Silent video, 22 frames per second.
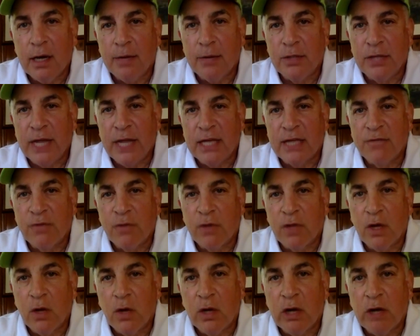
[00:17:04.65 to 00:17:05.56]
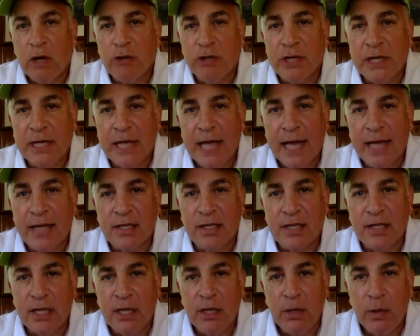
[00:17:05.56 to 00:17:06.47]
Chance for the whole country to kind of
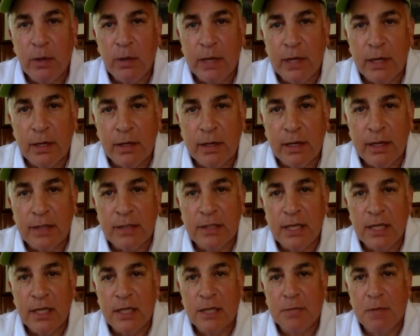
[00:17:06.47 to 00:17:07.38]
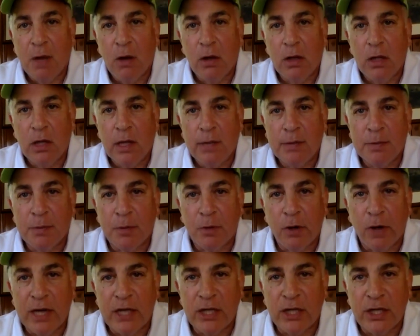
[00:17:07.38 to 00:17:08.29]
see you and see this ball club's
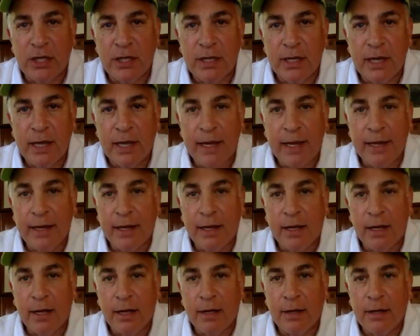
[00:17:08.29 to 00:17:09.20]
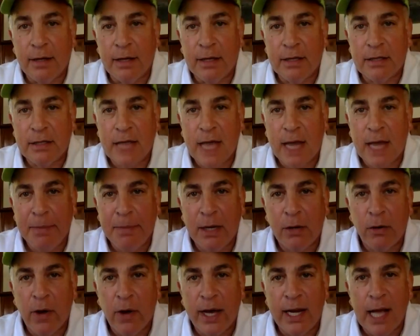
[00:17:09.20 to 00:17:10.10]
progression, and it's got to
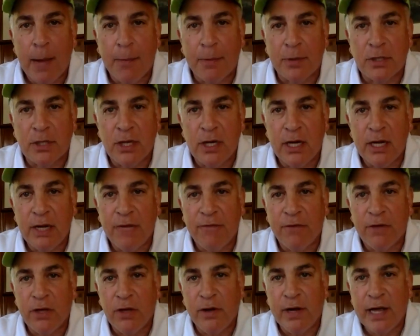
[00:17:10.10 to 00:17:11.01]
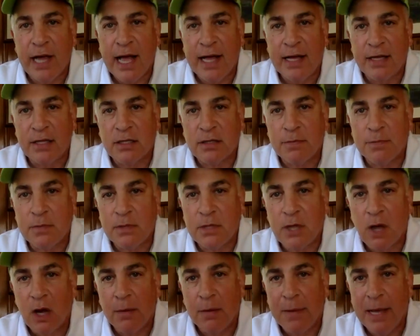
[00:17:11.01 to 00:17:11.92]
be a great opportunity for you guys.
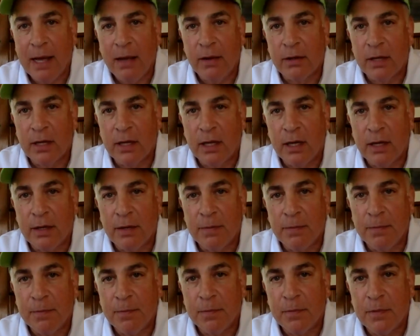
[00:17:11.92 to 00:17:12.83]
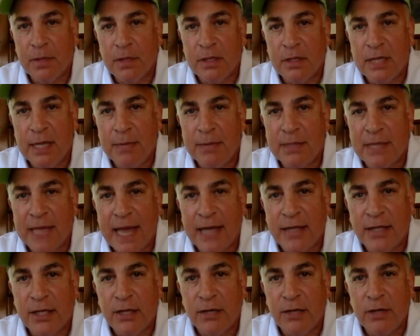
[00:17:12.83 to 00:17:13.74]
Talk about the team's
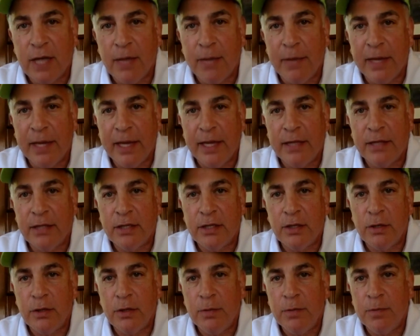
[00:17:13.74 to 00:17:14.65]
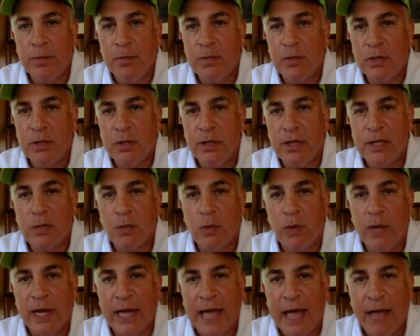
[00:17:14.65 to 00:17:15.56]
attitude coming into this
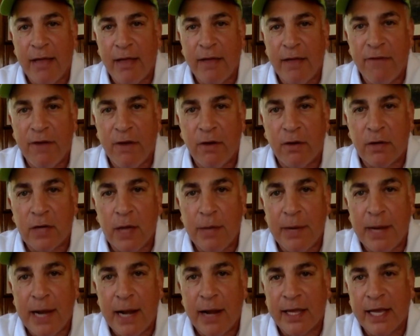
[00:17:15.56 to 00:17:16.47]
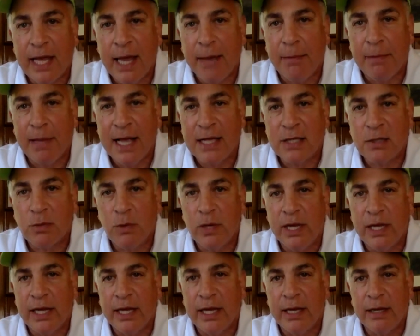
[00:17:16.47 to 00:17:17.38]
week, how they felt coming out of the game last
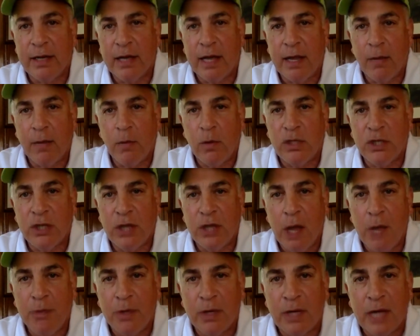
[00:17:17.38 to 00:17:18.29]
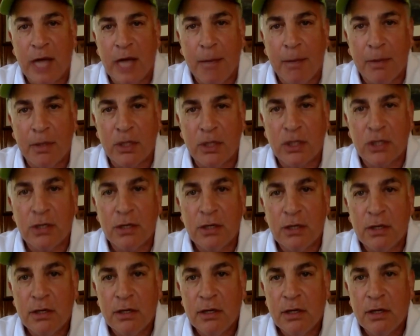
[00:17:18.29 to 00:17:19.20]
week, and what you hope to accomplish
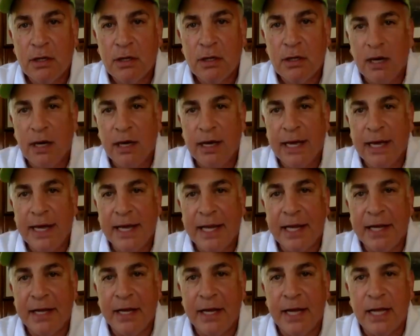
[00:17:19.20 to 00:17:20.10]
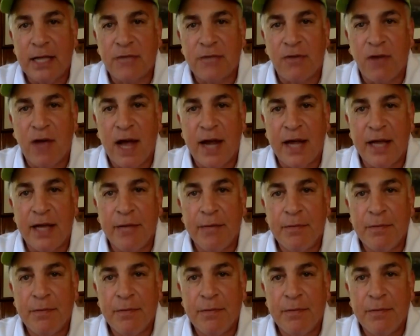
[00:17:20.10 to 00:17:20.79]
heading into next Friday.